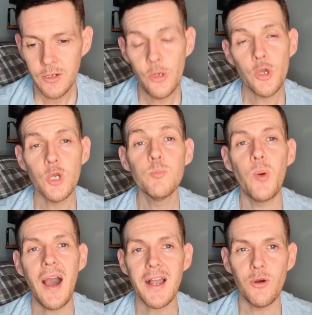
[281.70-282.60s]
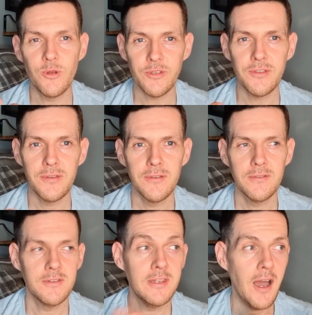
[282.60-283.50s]
looking back on it
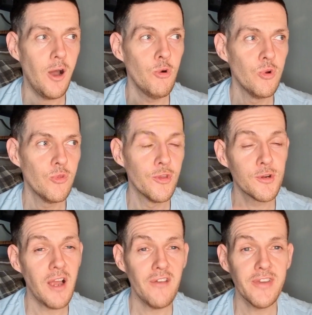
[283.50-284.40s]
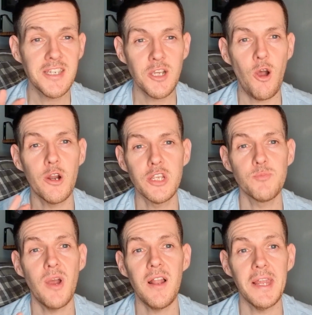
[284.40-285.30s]
now, the graphics aren't as
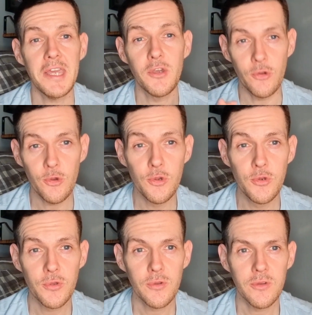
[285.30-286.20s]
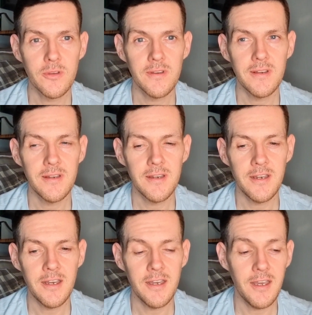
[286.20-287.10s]
probably good
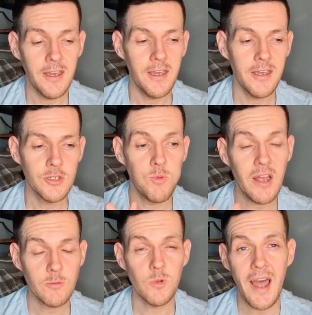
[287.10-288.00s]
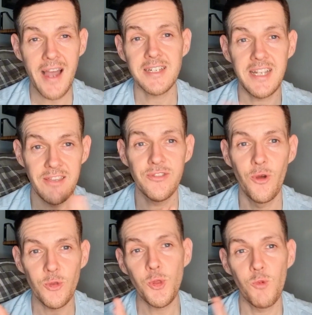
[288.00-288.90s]
as what we actually
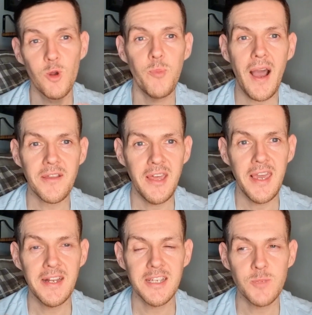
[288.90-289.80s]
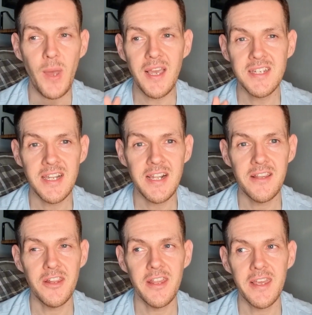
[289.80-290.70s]
thought they were back then, especially
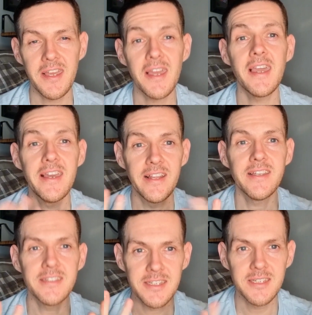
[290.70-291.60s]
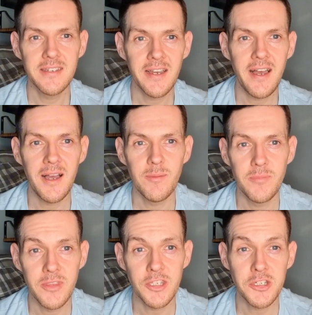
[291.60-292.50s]
the like aliens,
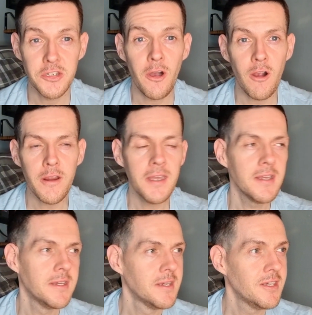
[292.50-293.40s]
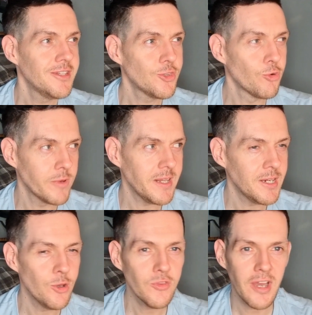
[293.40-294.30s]
um, the Chitauri. They don't really
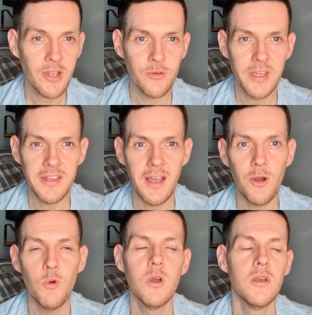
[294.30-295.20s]
look that great now.